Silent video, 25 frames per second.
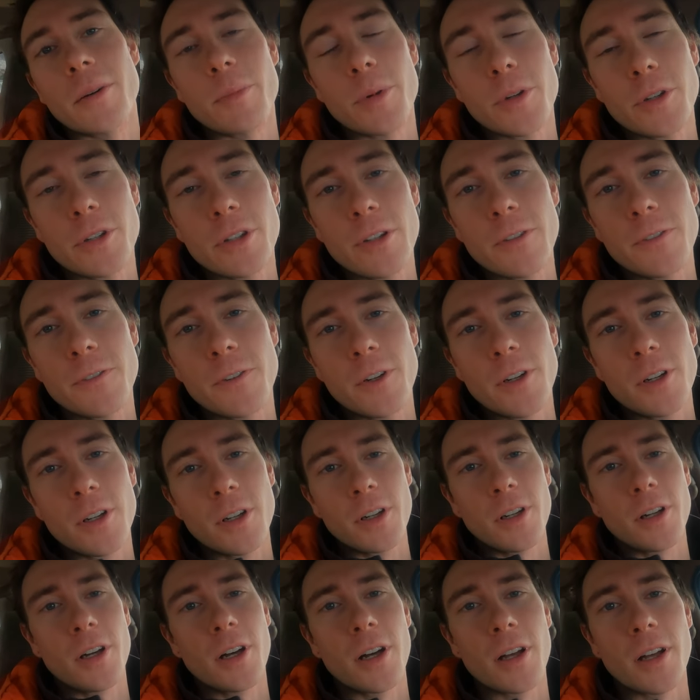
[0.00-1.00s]
uh,
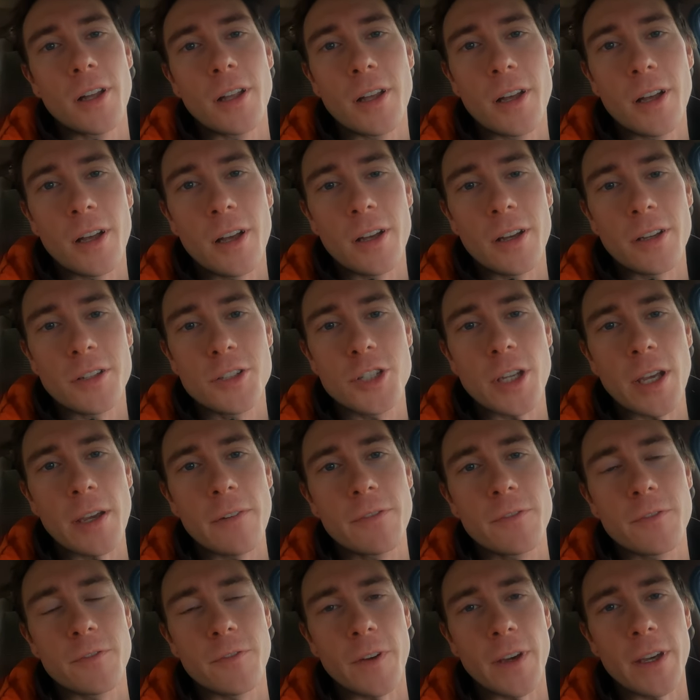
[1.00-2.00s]
beautiful uh,
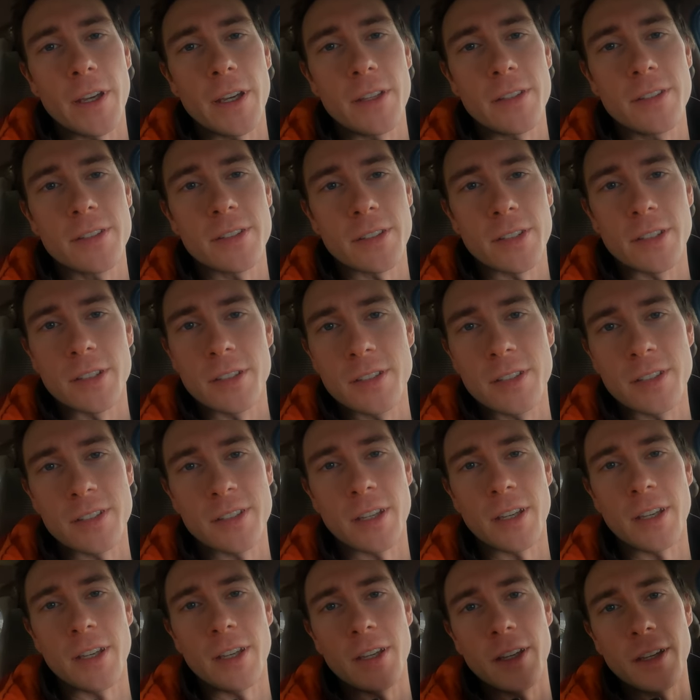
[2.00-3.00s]
shaped face is
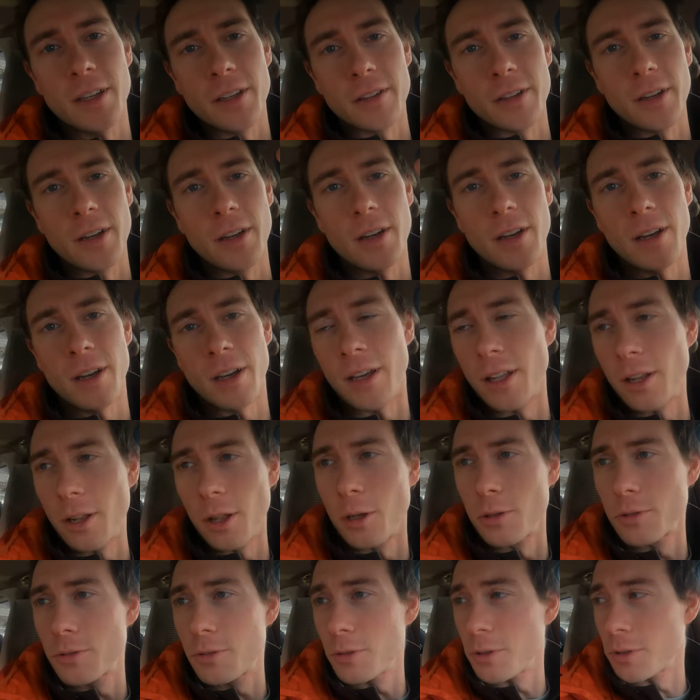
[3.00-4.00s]
saying uh,
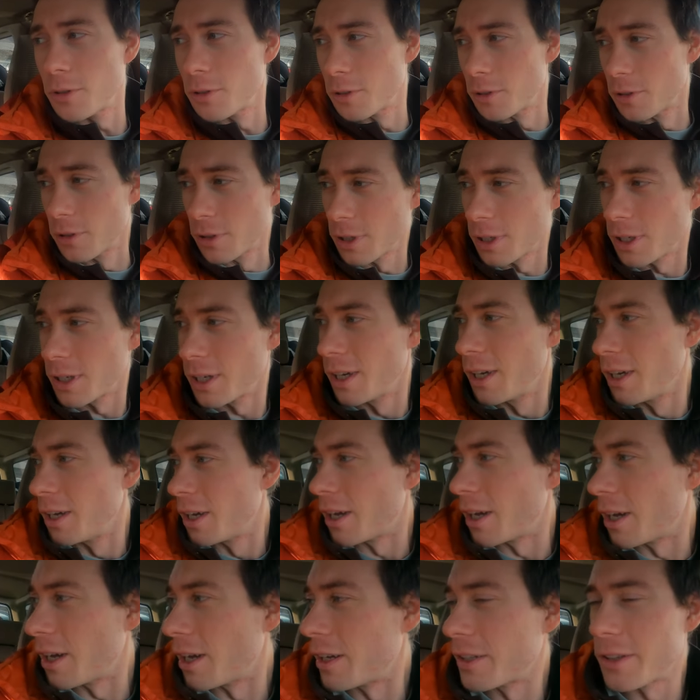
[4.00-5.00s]
hello to you.
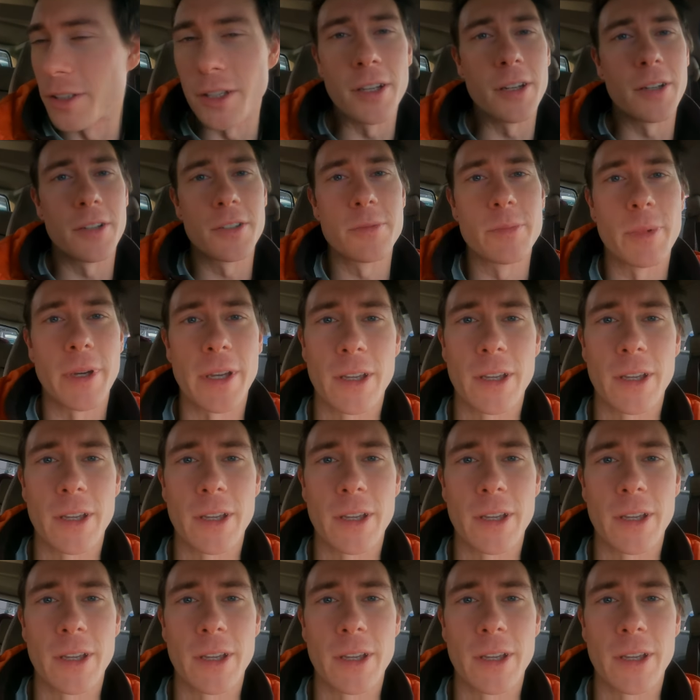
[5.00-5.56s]
And here is